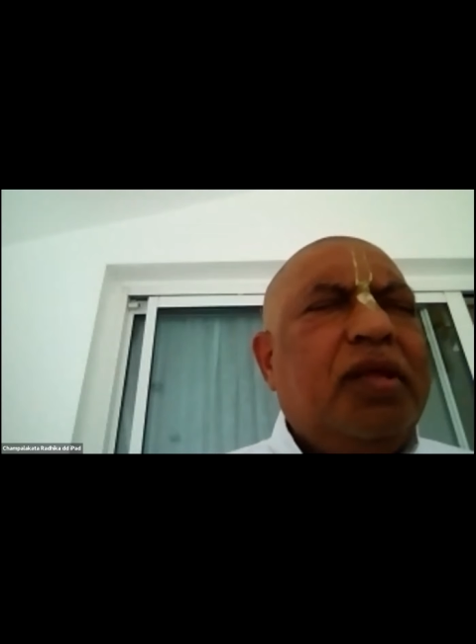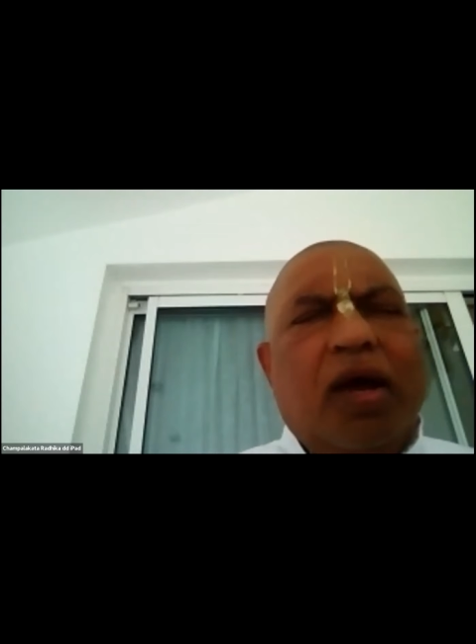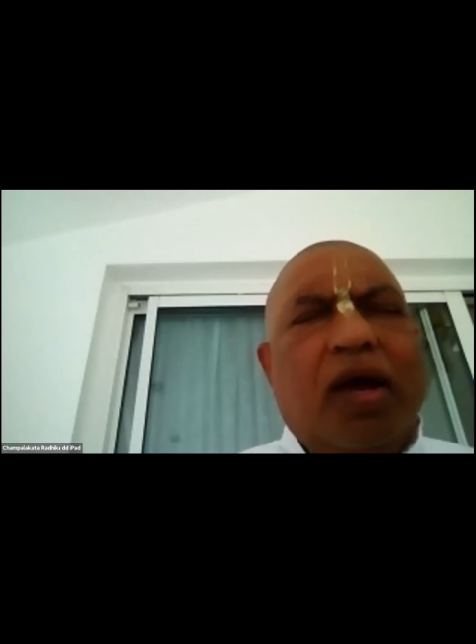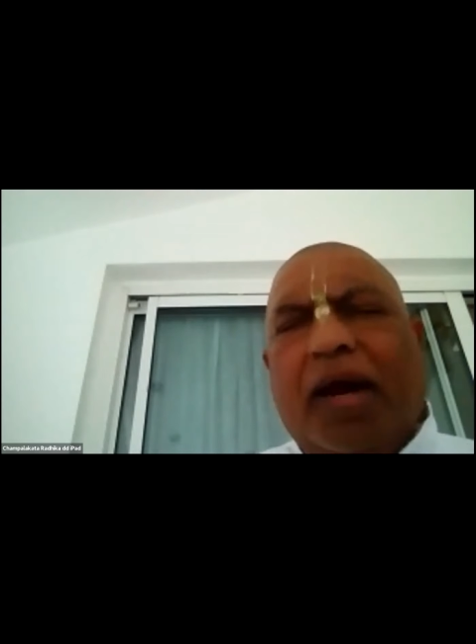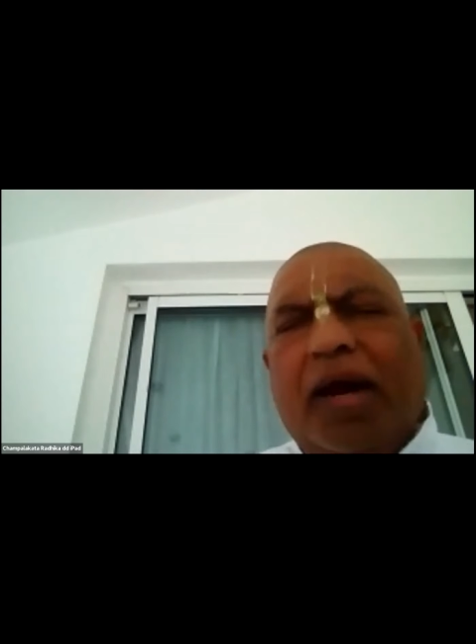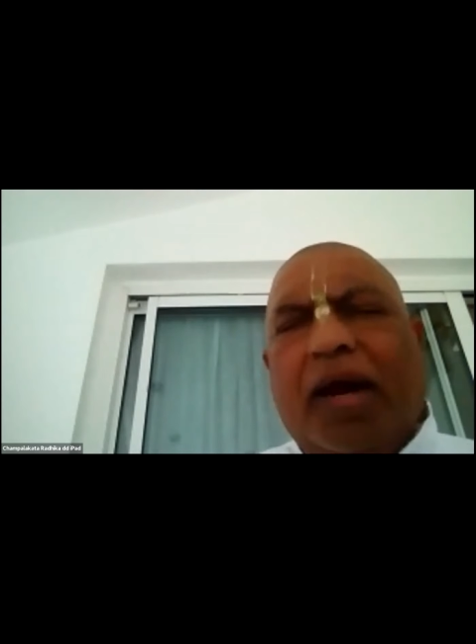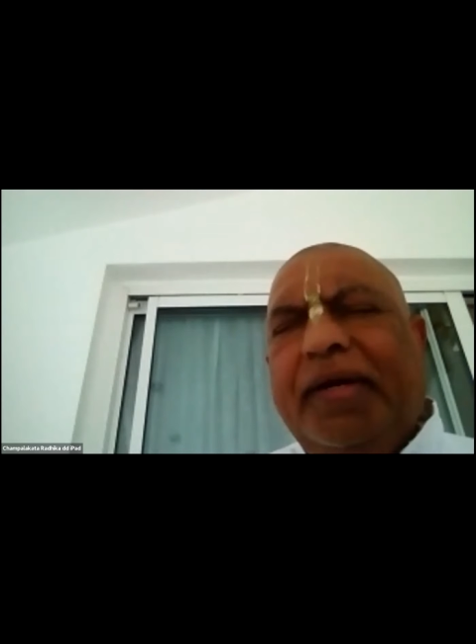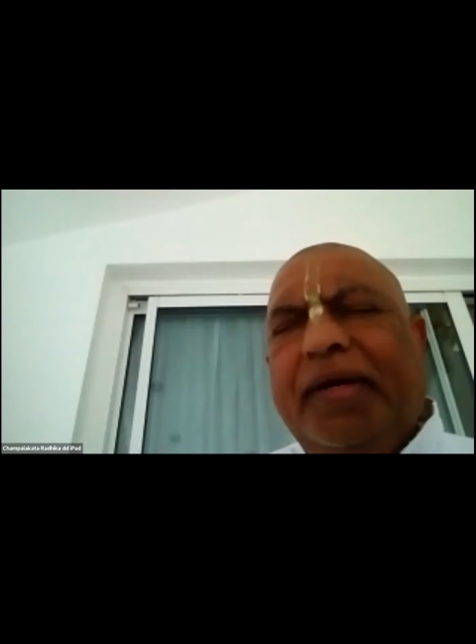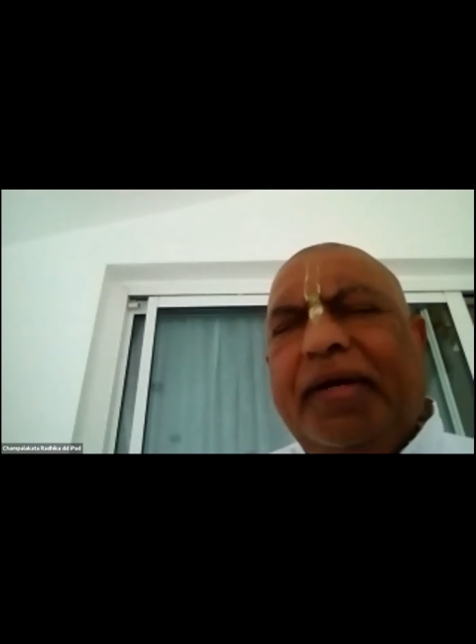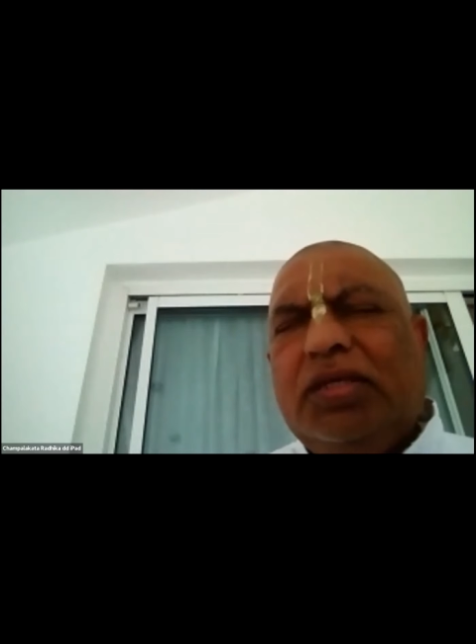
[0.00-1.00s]
and a
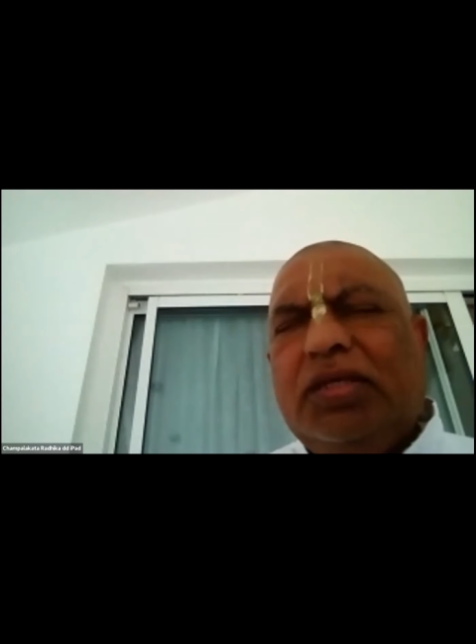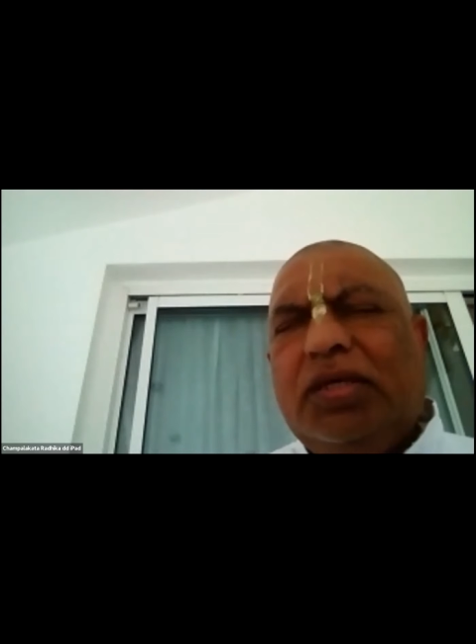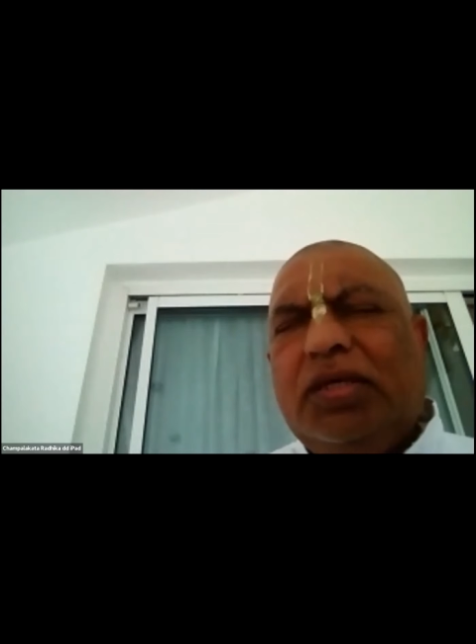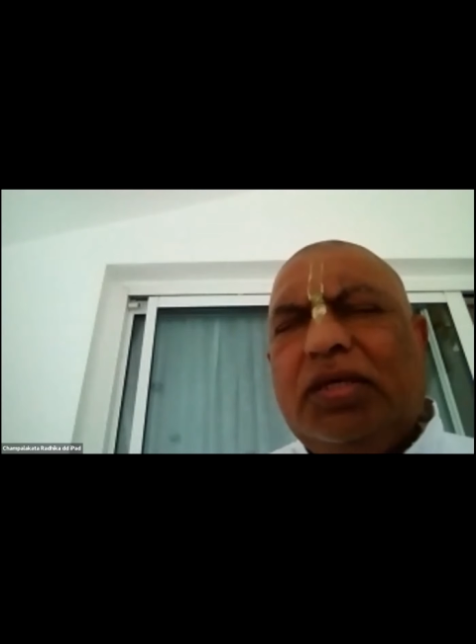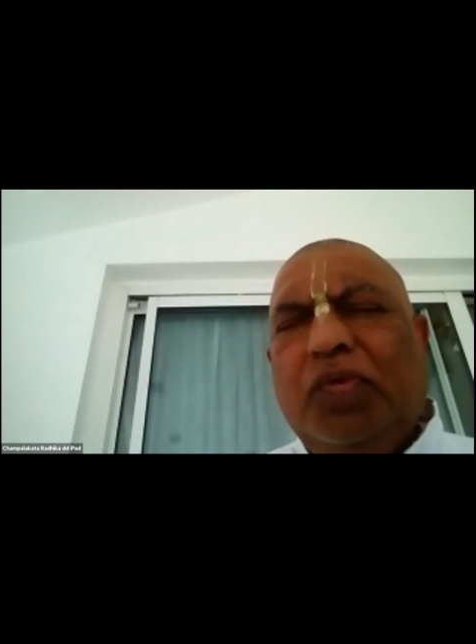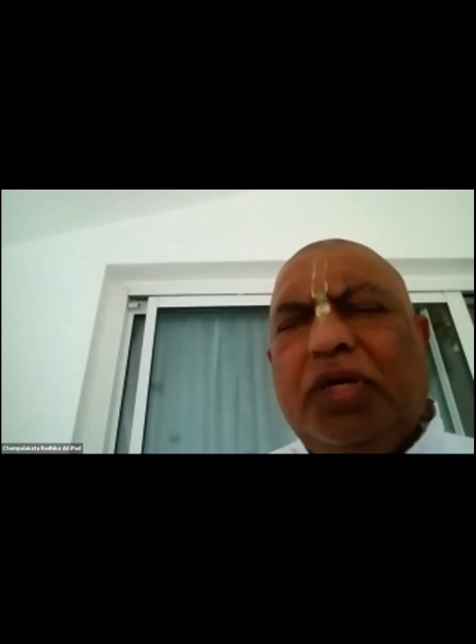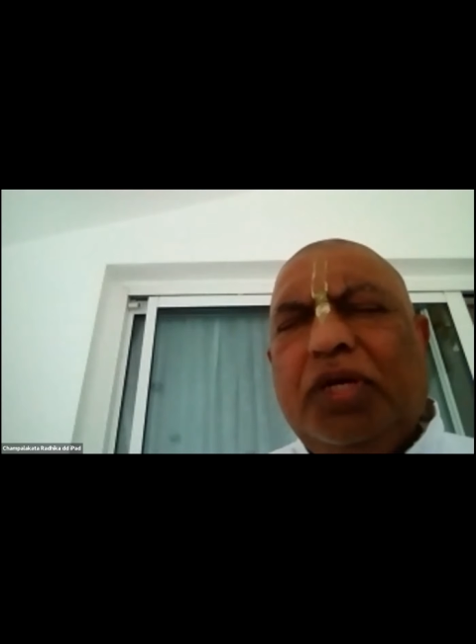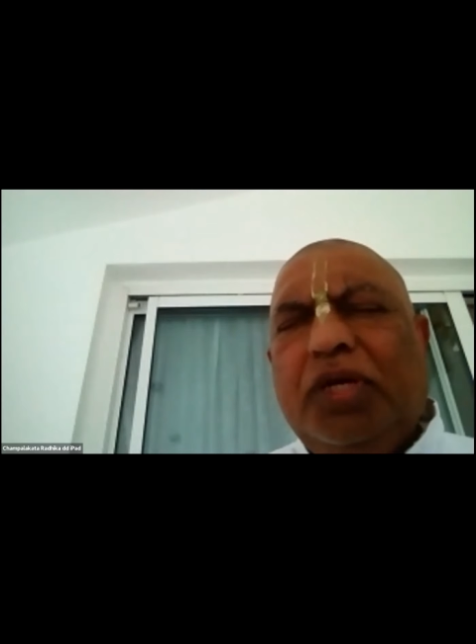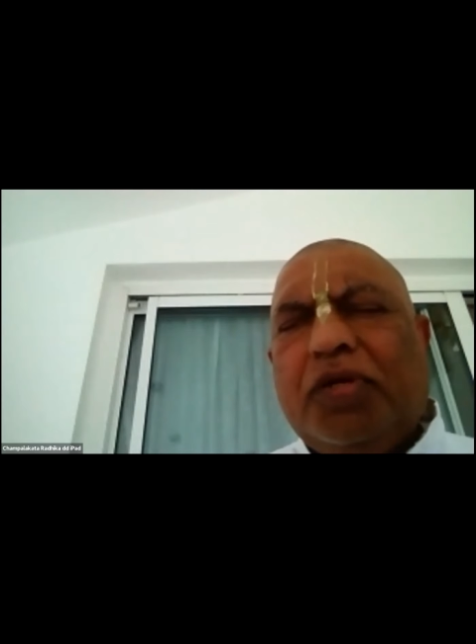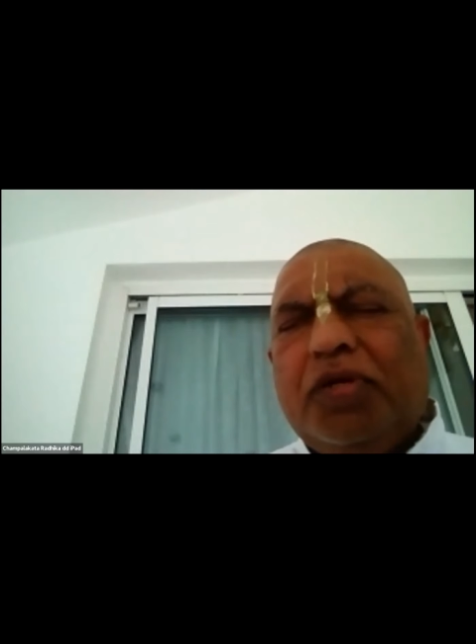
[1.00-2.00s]
Dutch devotee
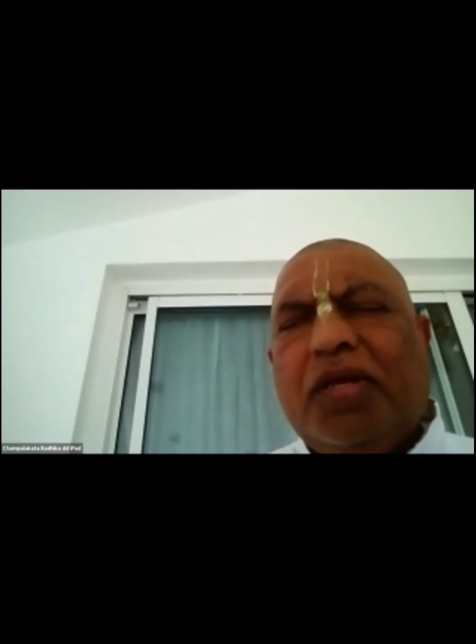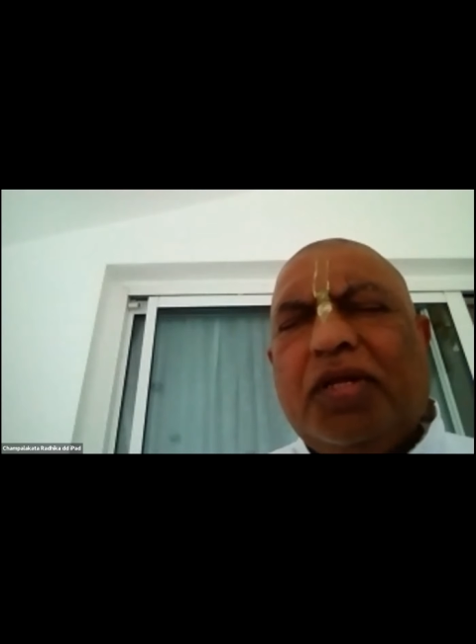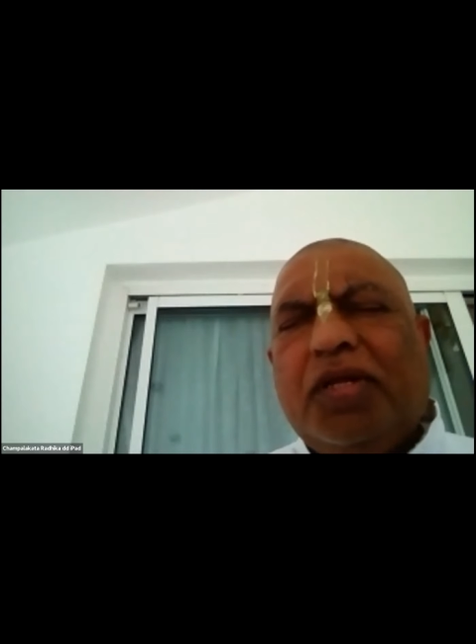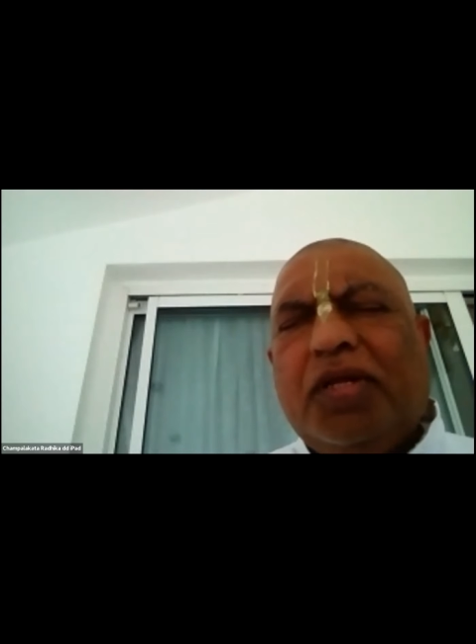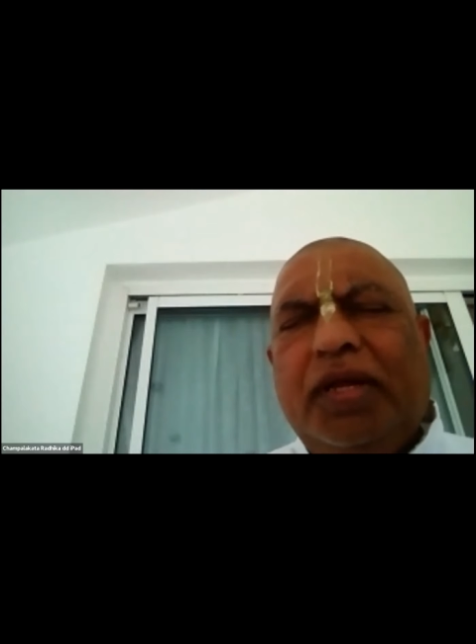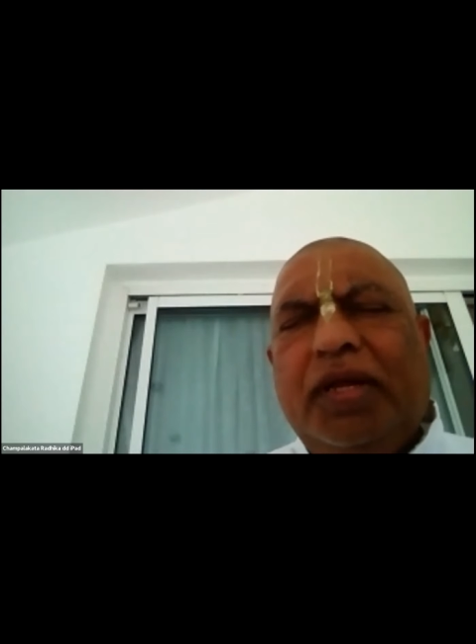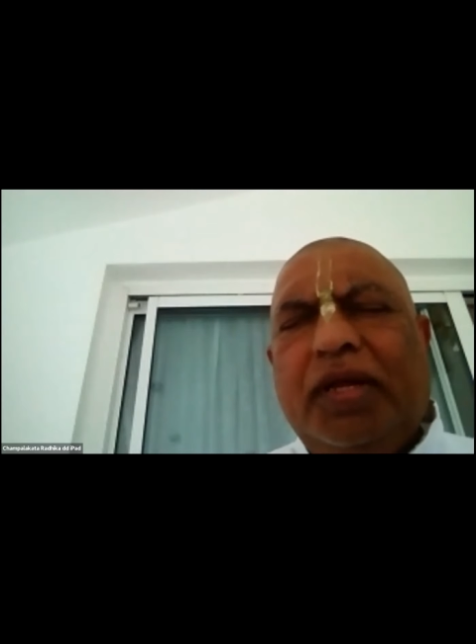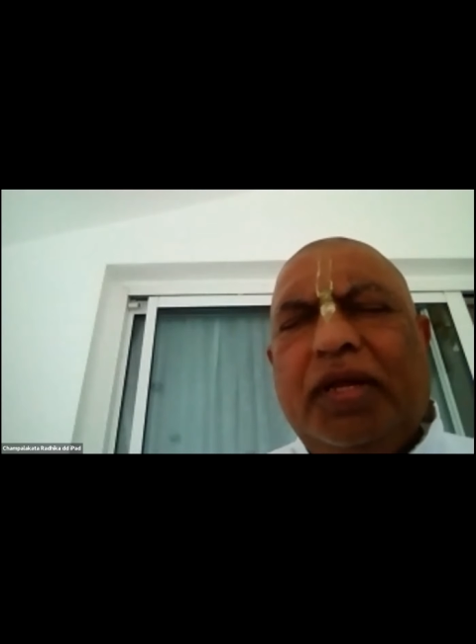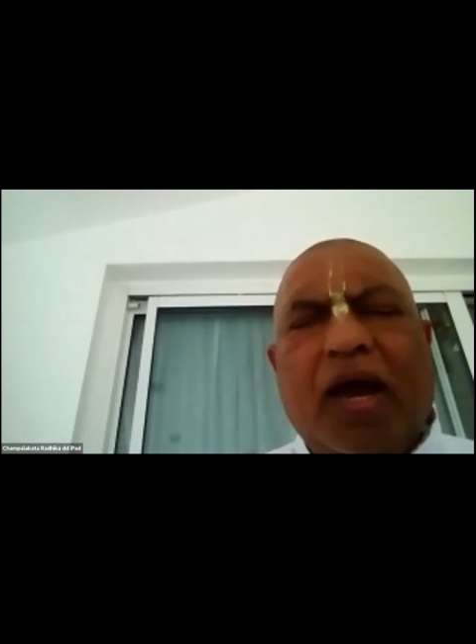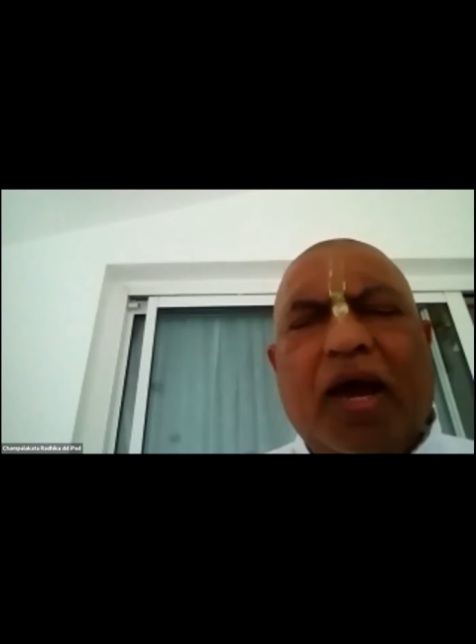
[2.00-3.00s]
was translating
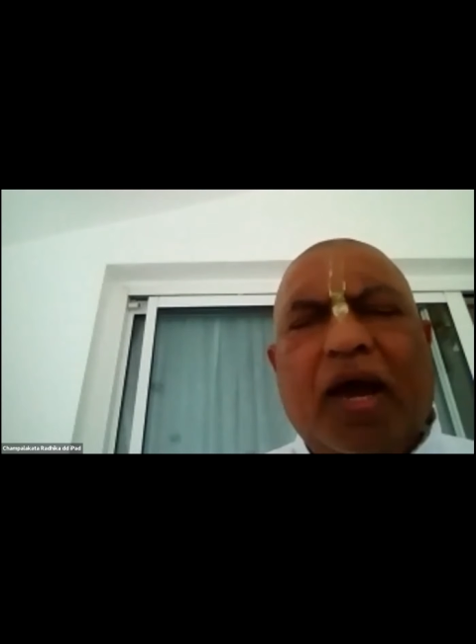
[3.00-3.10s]
and Guru